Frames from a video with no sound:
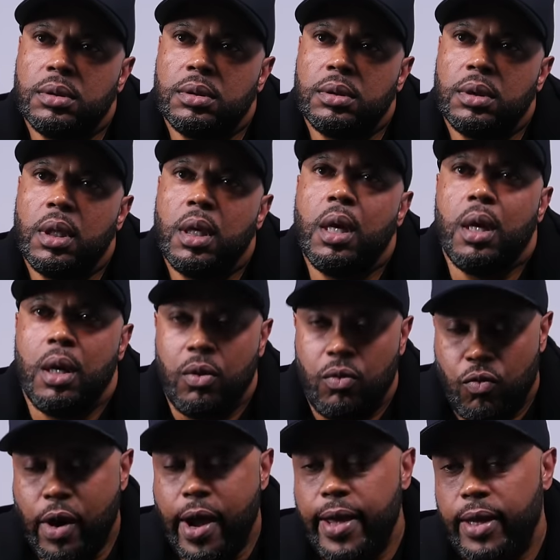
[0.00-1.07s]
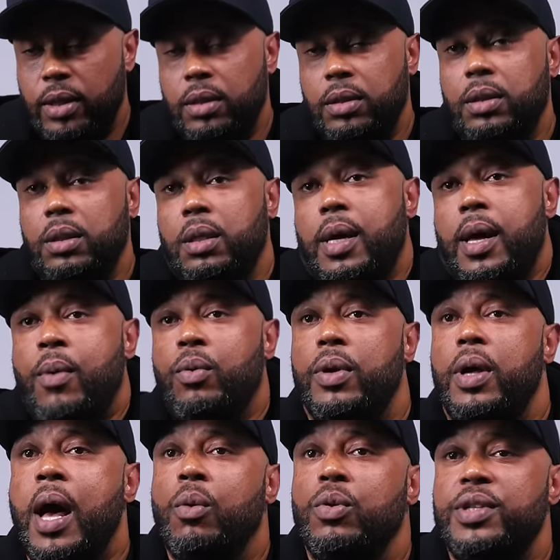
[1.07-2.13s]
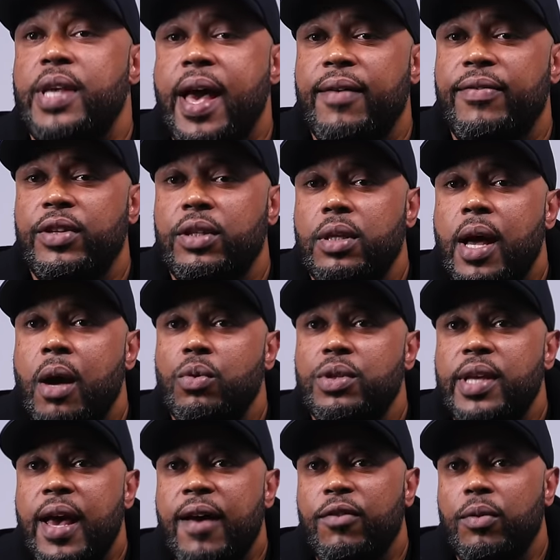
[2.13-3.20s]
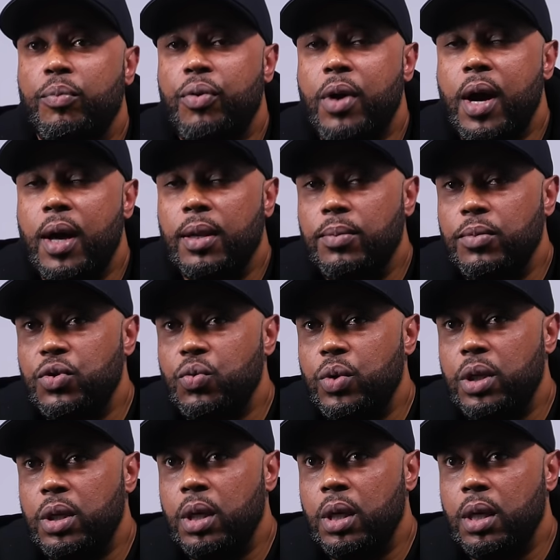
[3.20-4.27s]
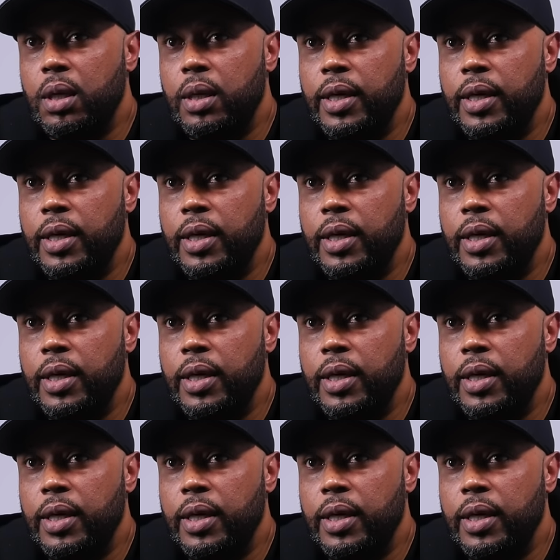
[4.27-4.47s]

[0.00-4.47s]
right? Right. I, I was having I was having problems with uh,